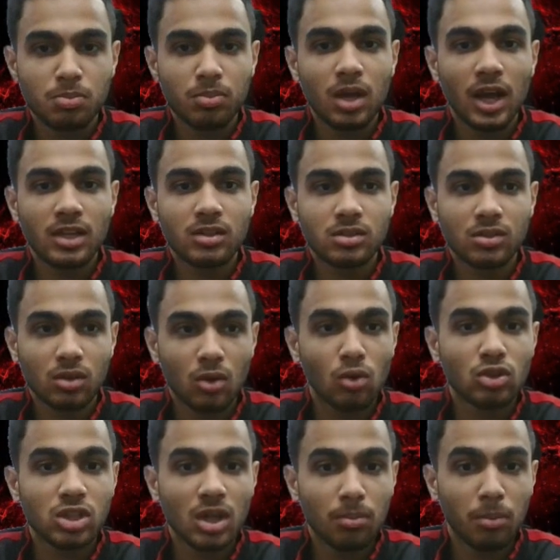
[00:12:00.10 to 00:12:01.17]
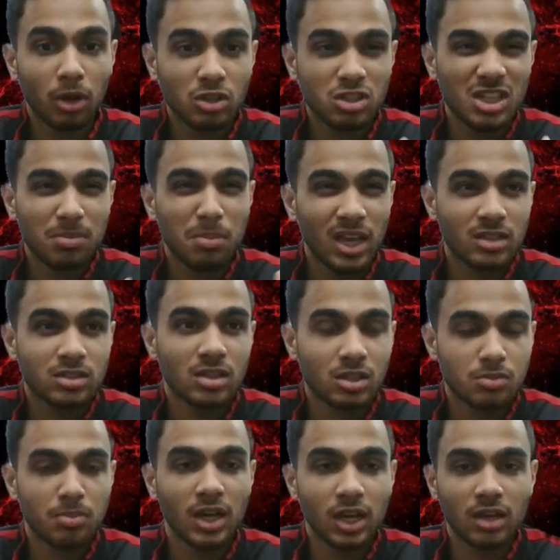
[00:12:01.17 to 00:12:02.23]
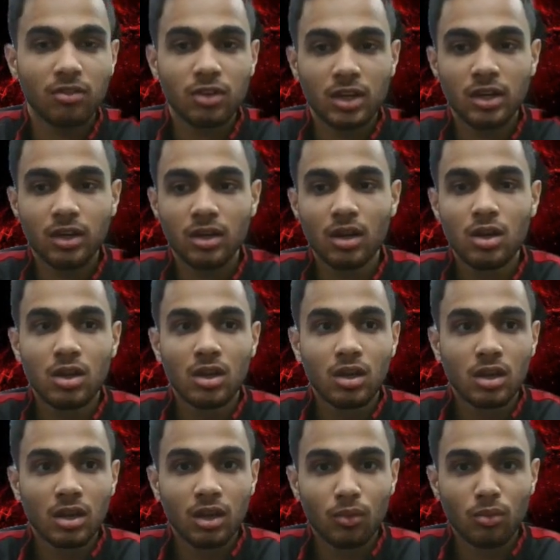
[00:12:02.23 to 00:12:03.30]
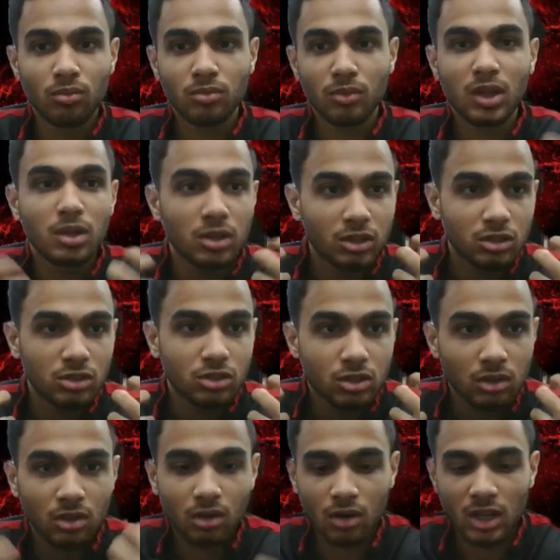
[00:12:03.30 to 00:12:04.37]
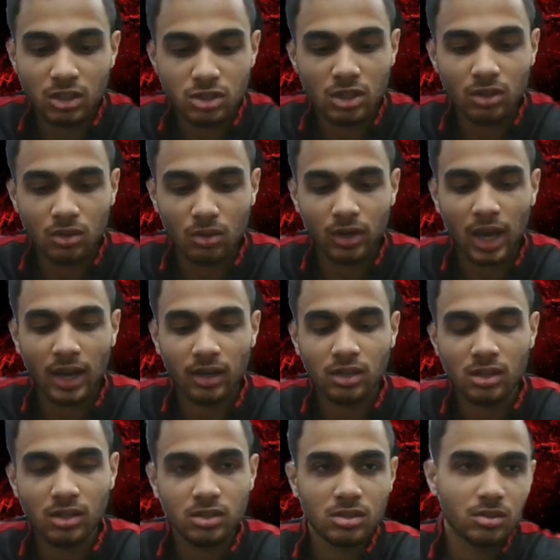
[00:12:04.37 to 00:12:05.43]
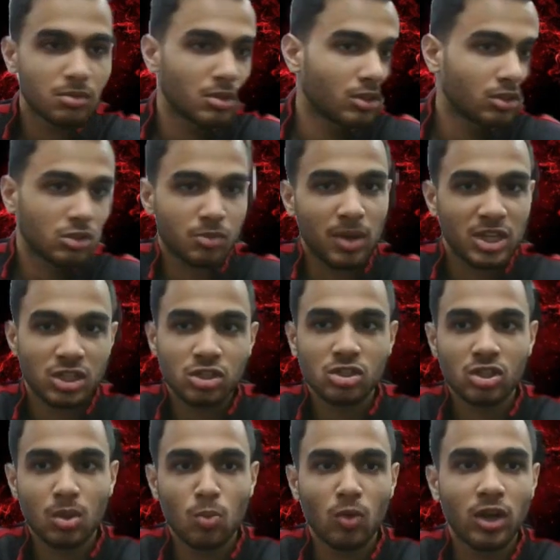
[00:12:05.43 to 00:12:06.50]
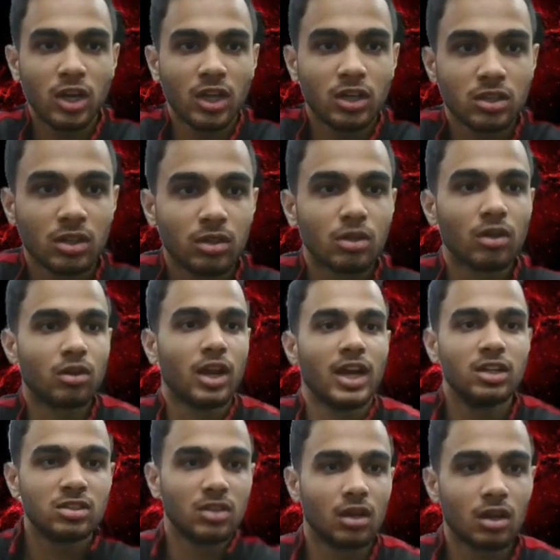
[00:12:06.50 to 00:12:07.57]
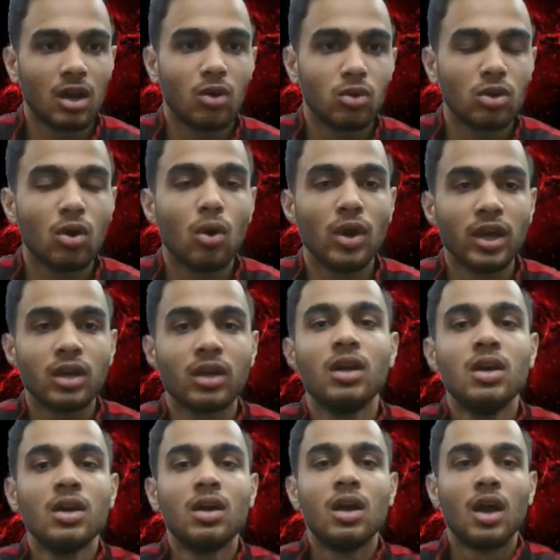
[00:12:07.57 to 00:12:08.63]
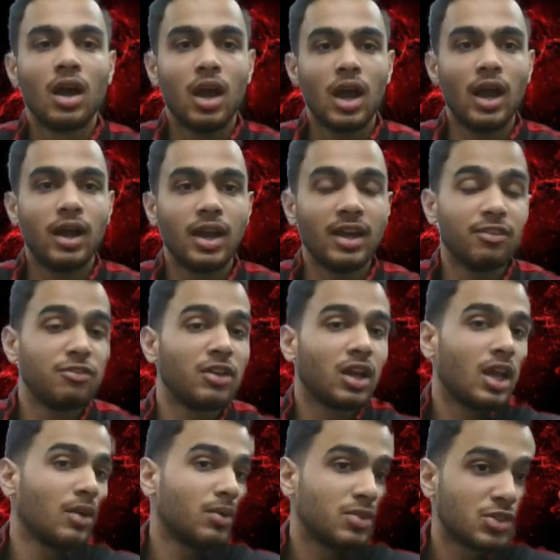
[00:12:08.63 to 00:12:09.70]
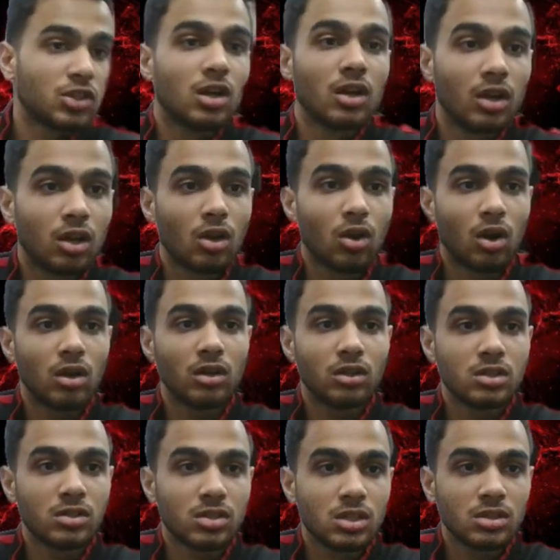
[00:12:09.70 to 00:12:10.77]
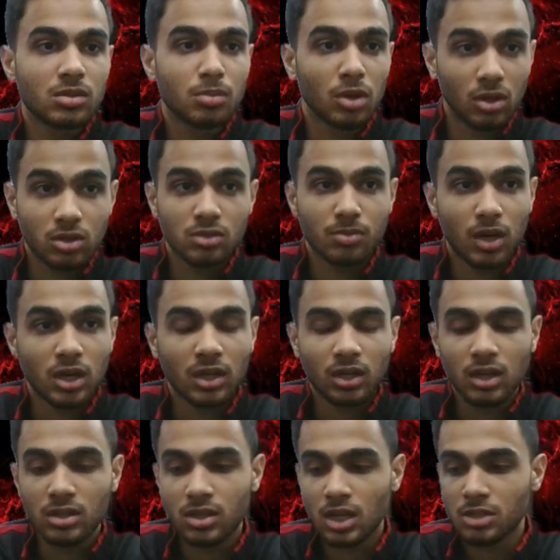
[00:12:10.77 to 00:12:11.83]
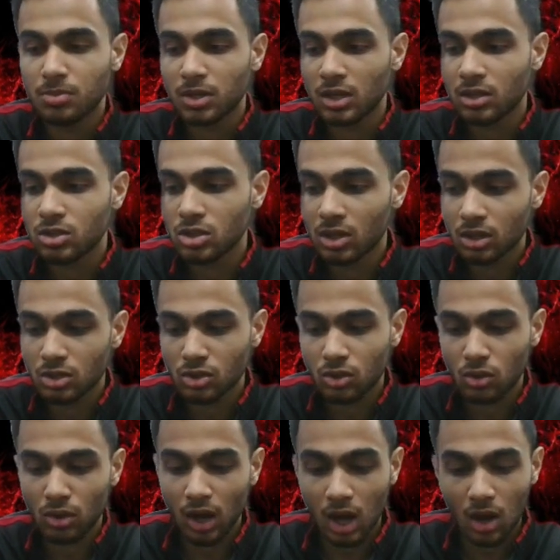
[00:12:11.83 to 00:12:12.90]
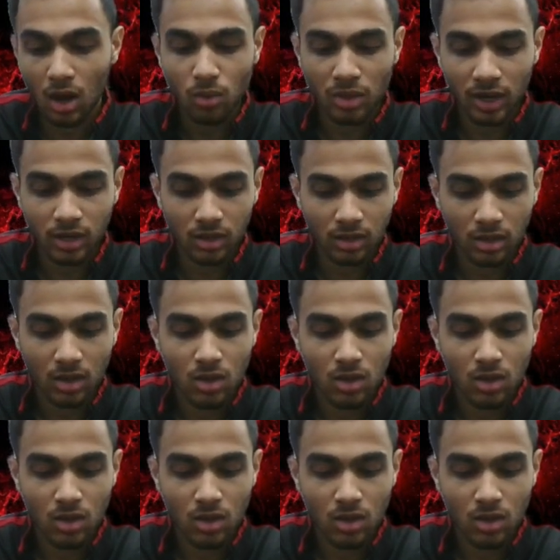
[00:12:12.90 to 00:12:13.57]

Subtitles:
guys goes up, because he makes us believe in it. He runs into tackles, smashes someone in, gets the crowd going. And I feel like we've struggled a lot this season because Martinez has been injured. So now that